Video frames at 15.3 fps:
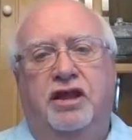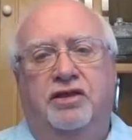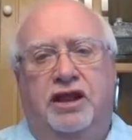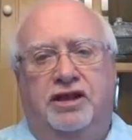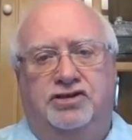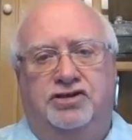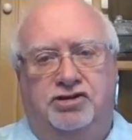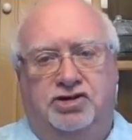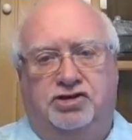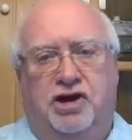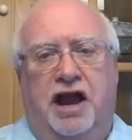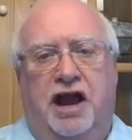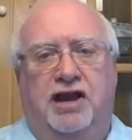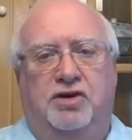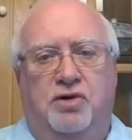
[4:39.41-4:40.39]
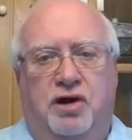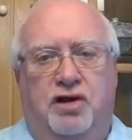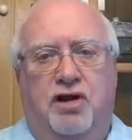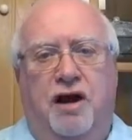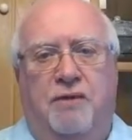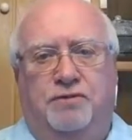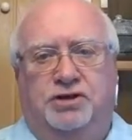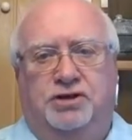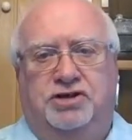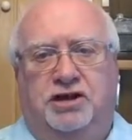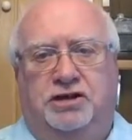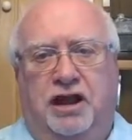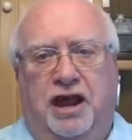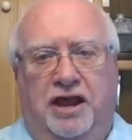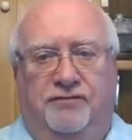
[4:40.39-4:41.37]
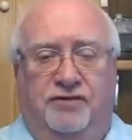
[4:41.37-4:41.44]
that you're trying to accomplish in
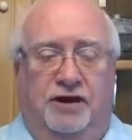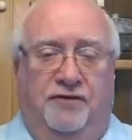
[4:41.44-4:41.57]
life.